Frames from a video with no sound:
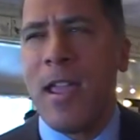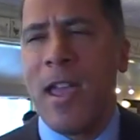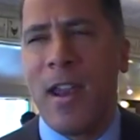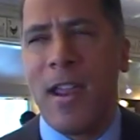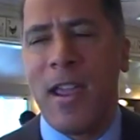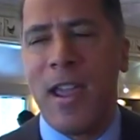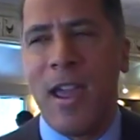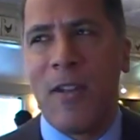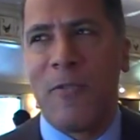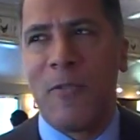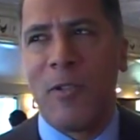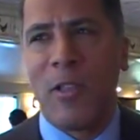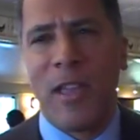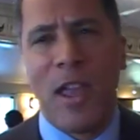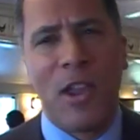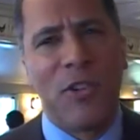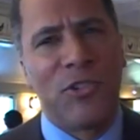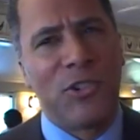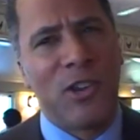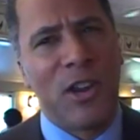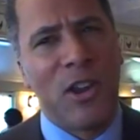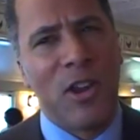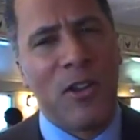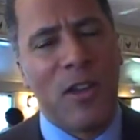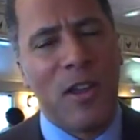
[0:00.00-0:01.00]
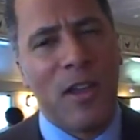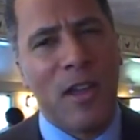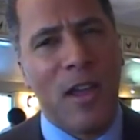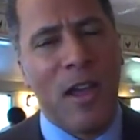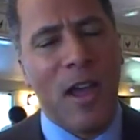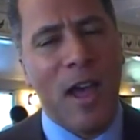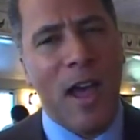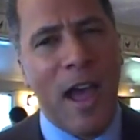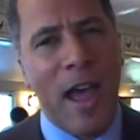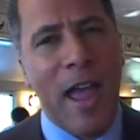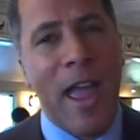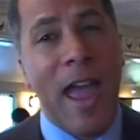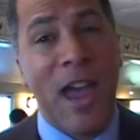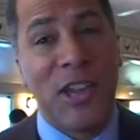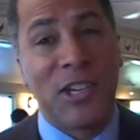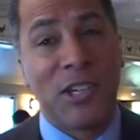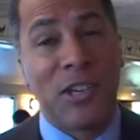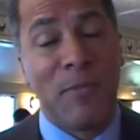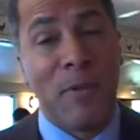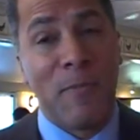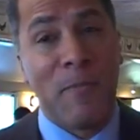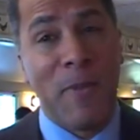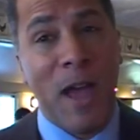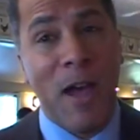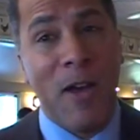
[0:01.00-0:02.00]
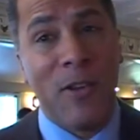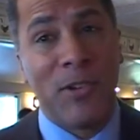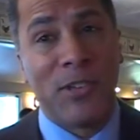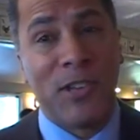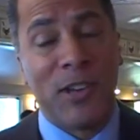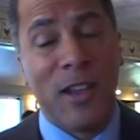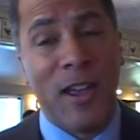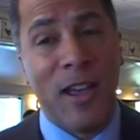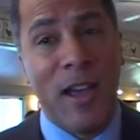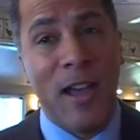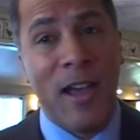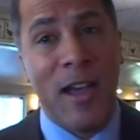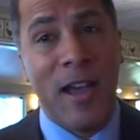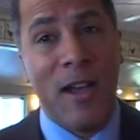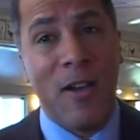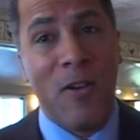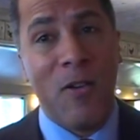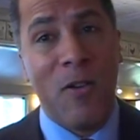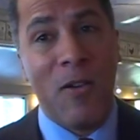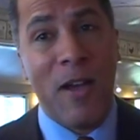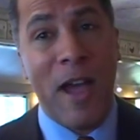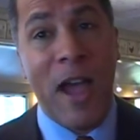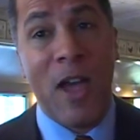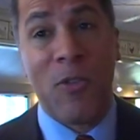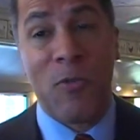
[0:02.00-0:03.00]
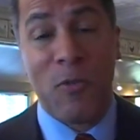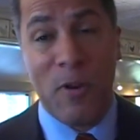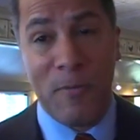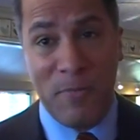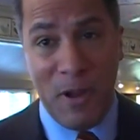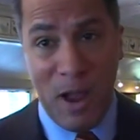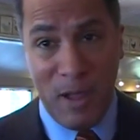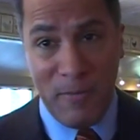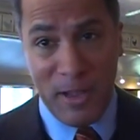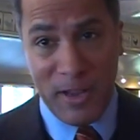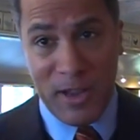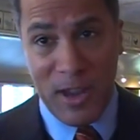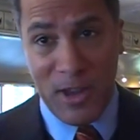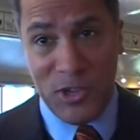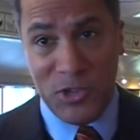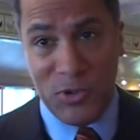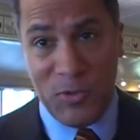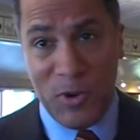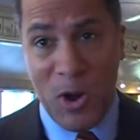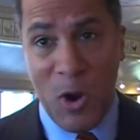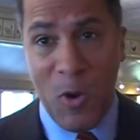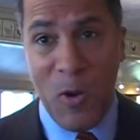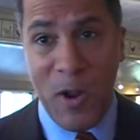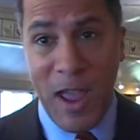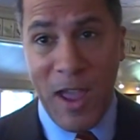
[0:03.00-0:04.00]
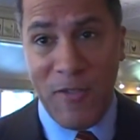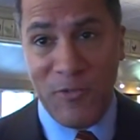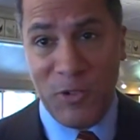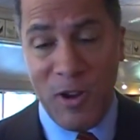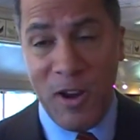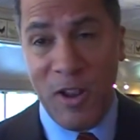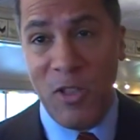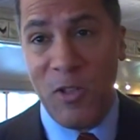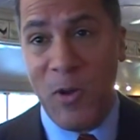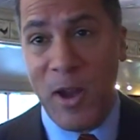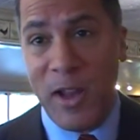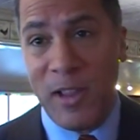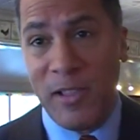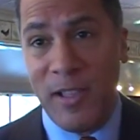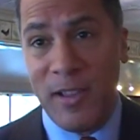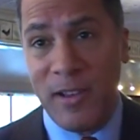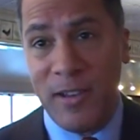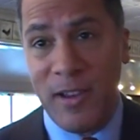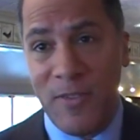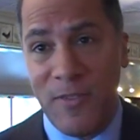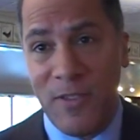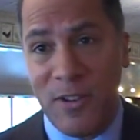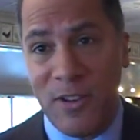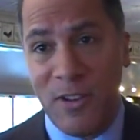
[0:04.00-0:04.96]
He had a really interesting. I asked him about how the Republicans were going after Hillary Clinton in the